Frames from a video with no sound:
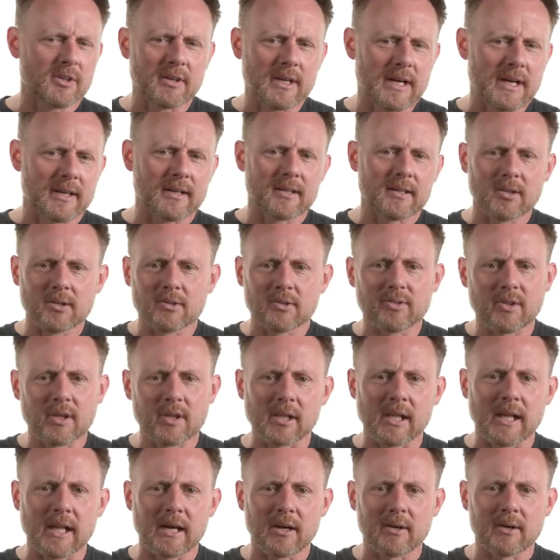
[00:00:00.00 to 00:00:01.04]
you're not going to use the
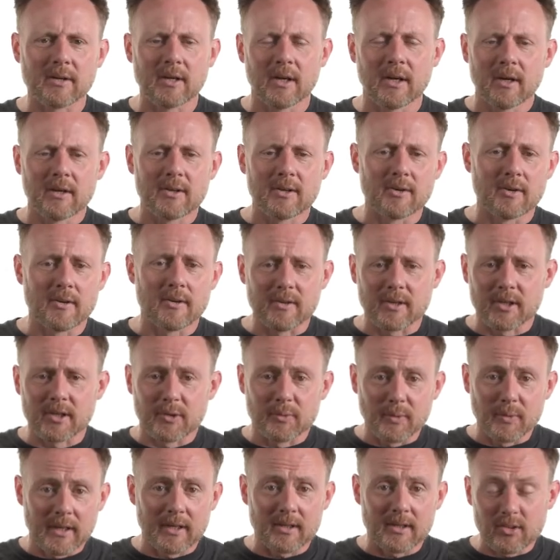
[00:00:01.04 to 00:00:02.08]
cloud. You're either going to
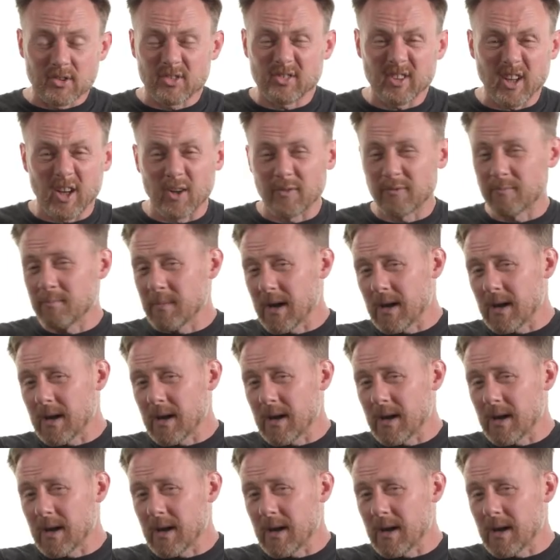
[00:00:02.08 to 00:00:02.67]
run it yourself,